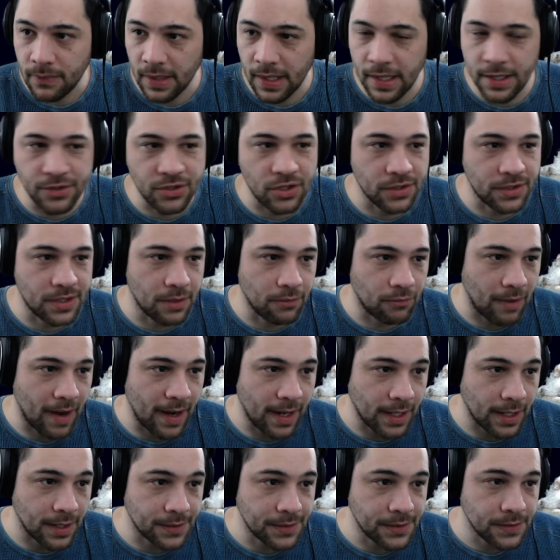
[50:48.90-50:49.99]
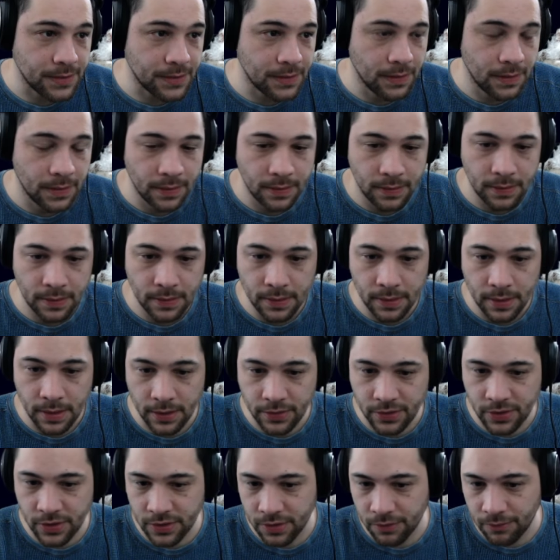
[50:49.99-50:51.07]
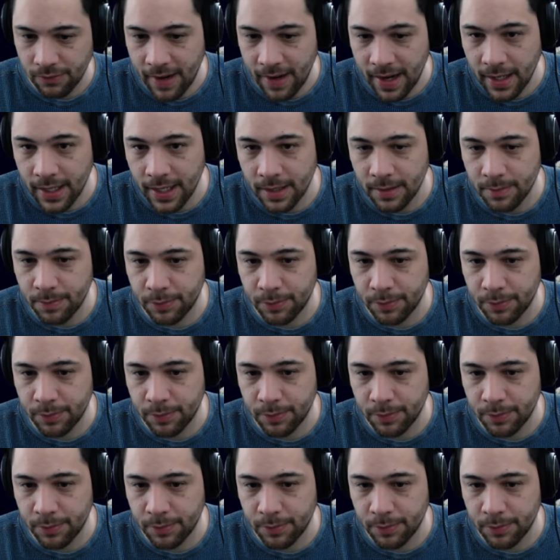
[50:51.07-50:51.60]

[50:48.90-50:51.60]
it's just a radius. It's just a radius.